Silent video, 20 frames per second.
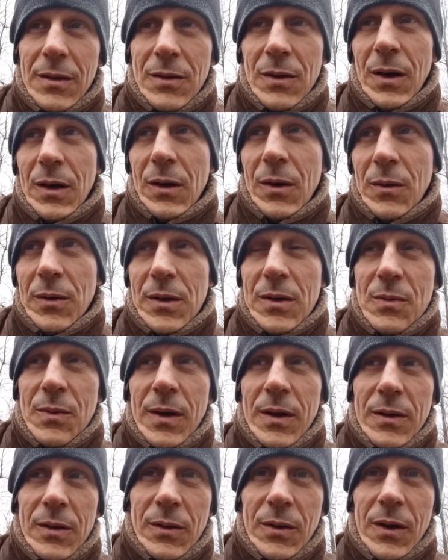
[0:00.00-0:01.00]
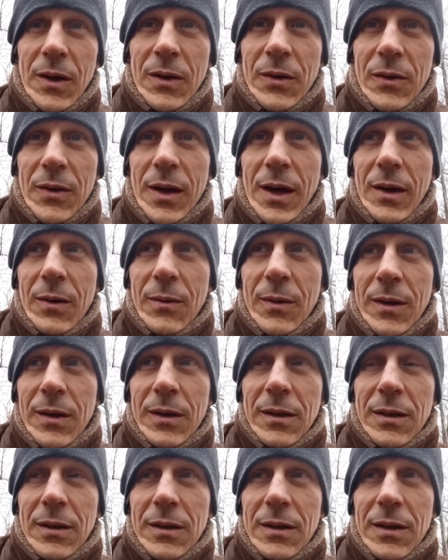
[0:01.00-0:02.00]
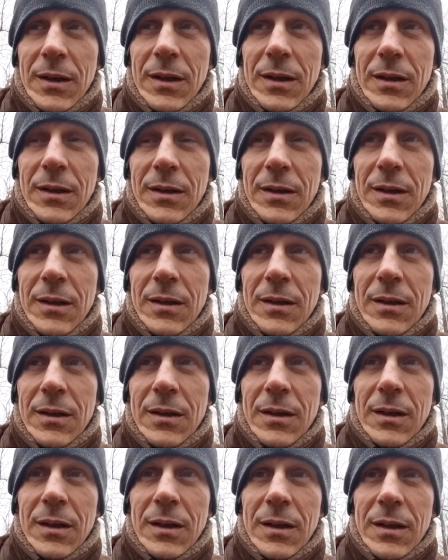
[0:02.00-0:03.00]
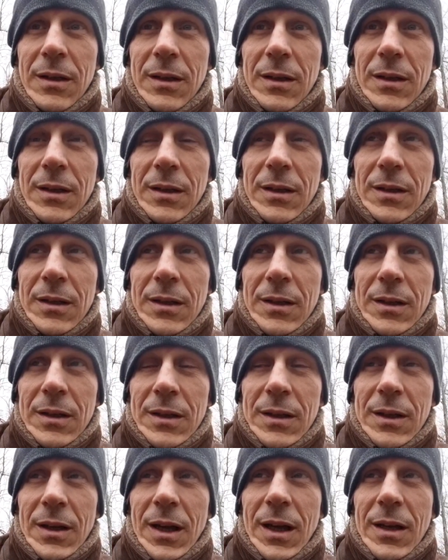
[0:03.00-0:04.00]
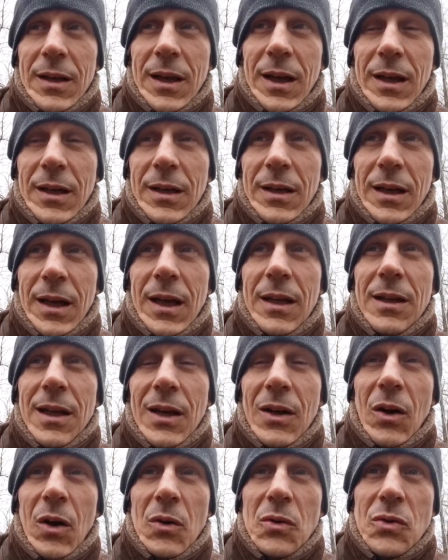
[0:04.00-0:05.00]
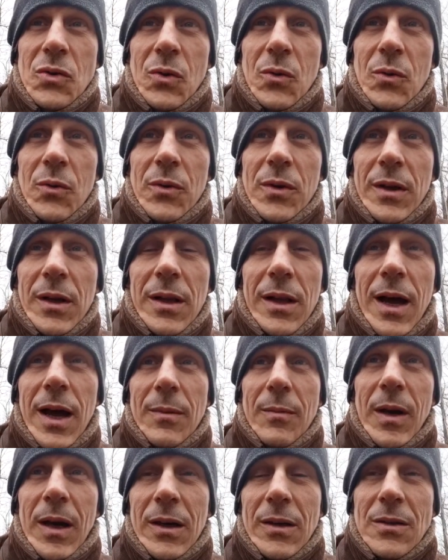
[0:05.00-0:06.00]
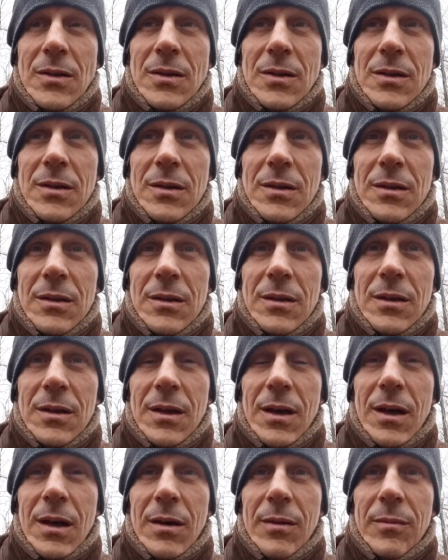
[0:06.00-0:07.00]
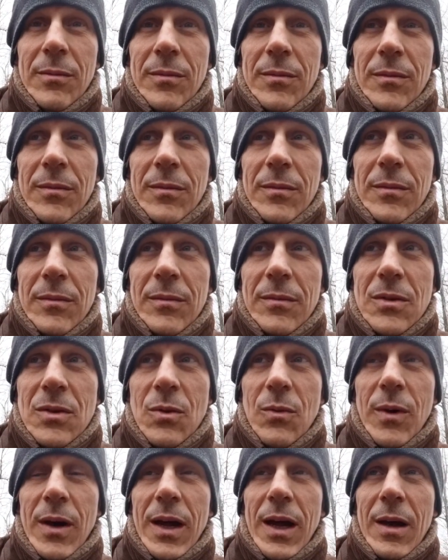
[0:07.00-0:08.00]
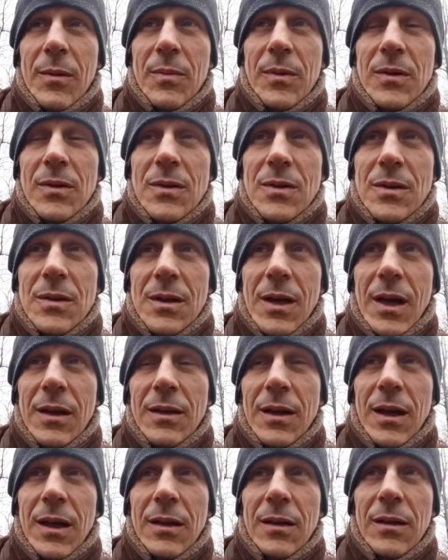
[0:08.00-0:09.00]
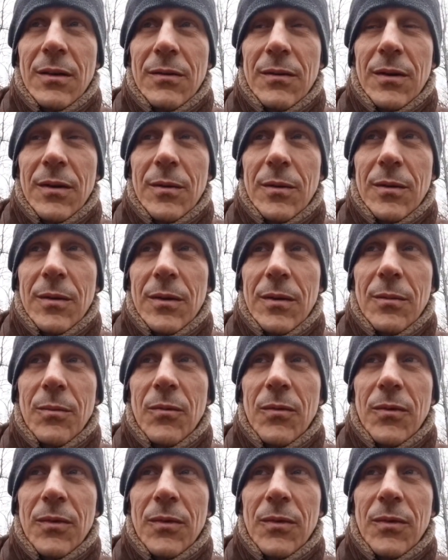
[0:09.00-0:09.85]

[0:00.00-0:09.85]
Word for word: Do I go this way or do I go that way? And uh, and then and then also the climax. Um, so what happens at the end of the, the,